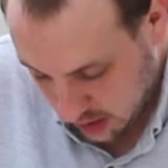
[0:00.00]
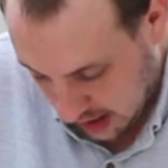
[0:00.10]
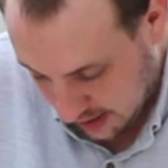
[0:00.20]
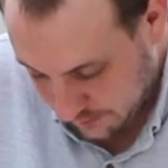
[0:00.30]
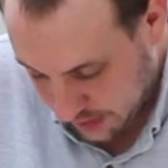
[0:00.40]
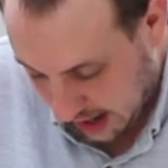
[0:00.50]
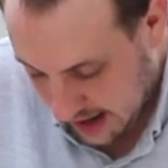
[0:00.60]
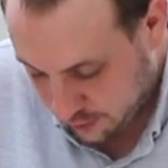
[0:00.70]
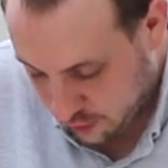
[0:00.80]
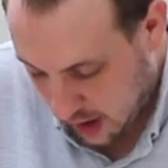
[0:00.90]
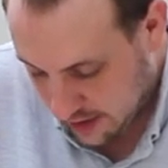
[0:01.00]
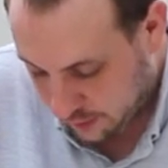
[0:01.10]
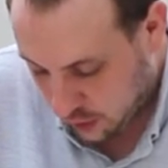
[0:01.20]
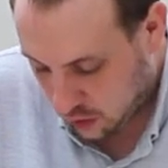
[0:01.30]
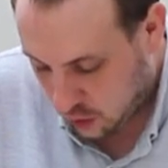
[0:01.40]
of that
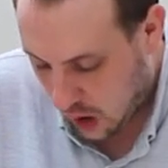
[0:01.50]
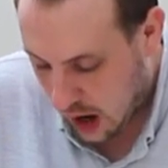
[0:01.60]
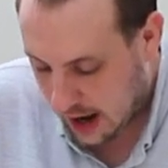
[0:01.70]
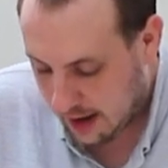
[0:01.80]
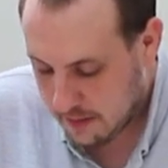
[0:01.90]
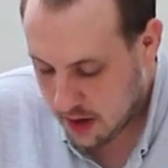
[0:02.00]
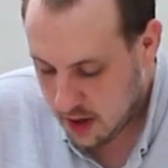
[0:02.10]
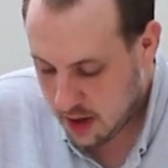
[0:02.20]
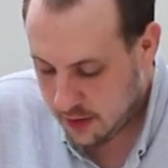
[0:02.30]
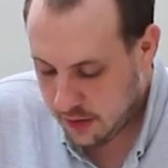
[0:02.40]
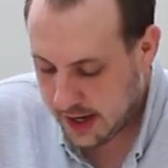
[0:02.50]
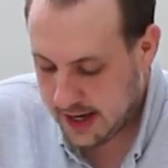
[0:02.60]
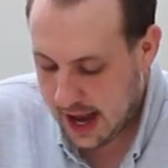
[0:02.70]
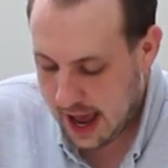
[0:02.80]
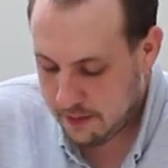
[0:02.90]
dreadful crime. The
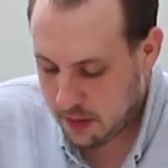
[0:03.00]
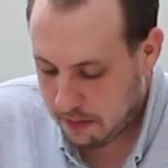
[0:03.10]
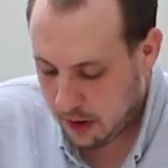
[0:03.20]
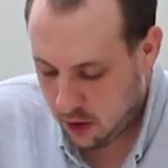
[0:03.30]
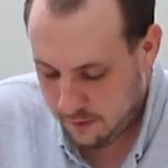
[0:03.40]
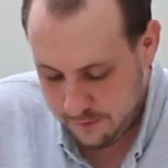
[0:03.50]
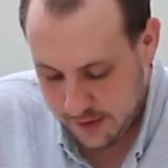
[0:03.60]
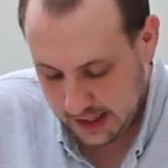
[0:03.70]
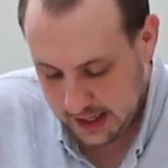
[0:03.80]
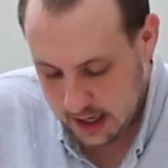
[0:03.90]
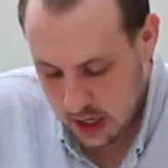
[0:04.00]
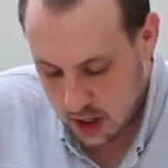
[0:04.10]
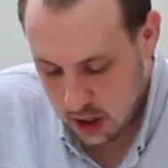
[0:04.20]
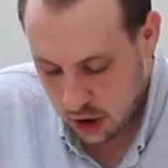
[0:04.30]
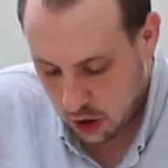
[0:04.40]
damnable villain
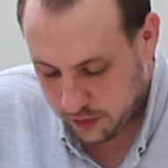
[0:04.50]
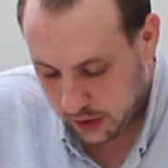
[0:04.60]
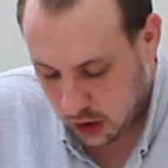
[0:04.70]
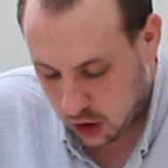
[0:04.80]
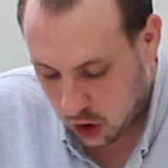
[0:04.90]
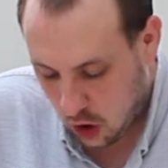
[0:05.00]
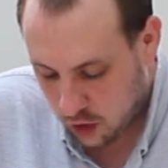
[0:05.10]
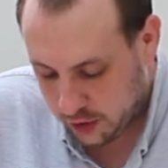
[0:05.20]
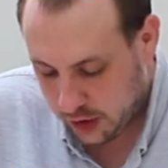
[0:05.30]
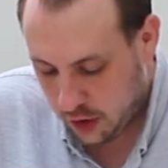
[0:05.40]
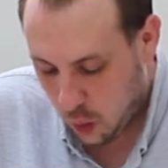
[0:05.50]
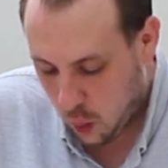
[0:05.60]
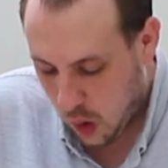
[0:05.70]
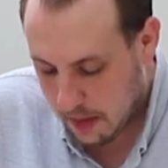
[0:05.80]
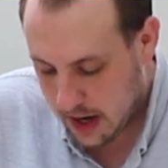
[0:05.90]
knows an accursed
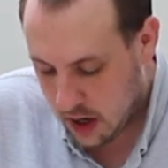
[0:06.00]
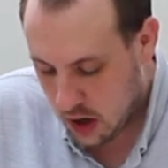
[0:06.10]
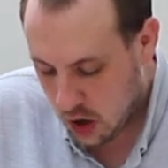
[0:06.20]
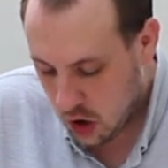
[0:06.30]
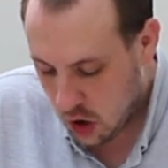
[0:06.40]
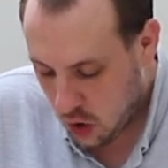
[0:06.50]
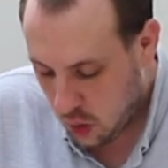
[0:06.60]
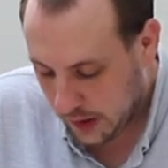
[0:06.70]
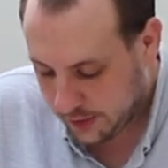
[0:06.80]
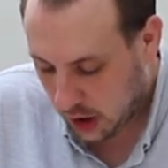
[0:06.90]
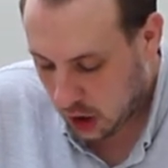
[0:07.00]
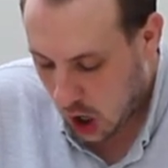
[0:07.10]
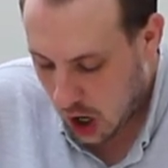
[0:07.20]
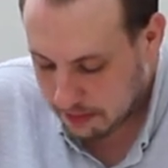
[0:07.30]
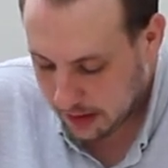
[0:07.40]
woman who was an
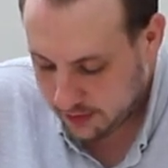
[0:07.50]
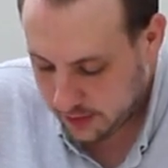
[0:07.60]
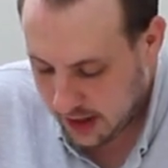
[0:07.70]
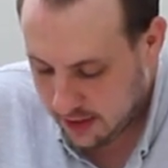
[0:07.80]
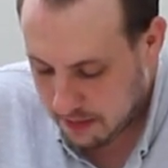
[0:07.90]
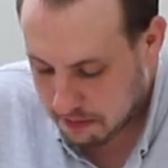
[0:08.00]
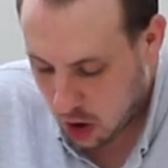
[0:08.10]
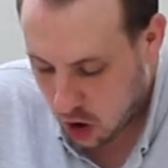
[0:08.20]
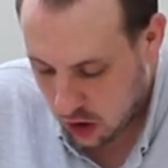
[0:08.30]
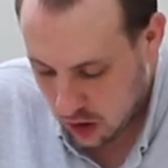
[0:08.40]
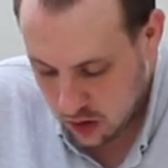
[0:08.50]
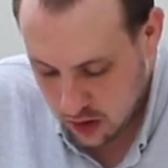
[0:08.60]
accomplice in the murder.